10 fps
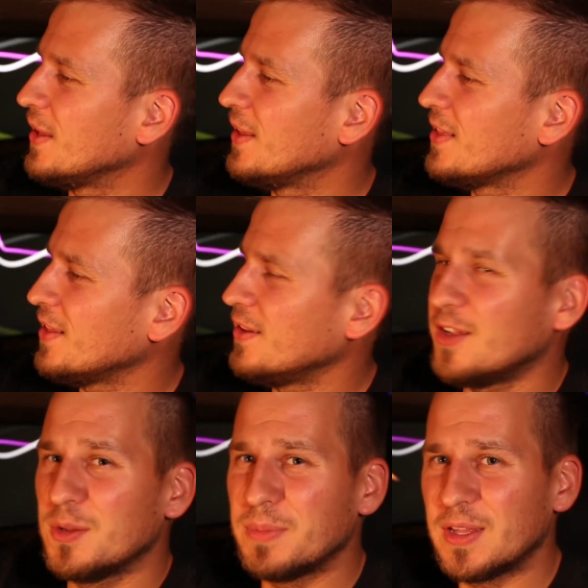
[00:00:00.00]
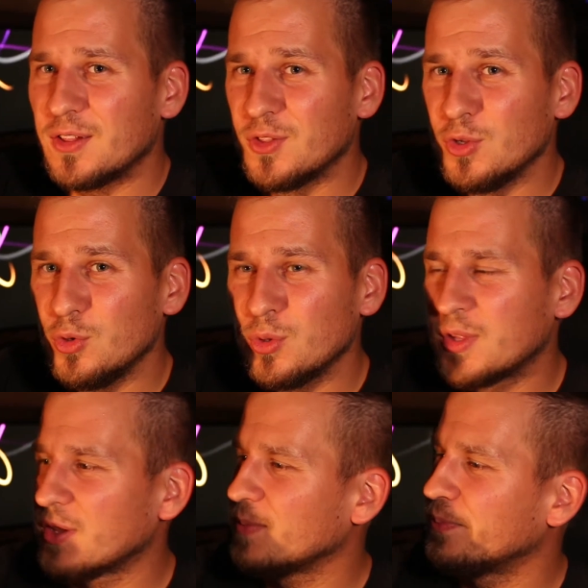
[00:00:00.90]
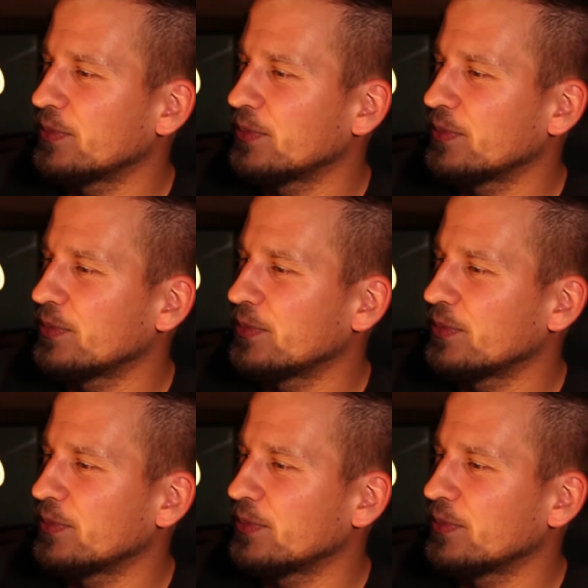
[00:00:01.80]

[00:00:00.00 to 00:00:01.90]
it is a little bit loose,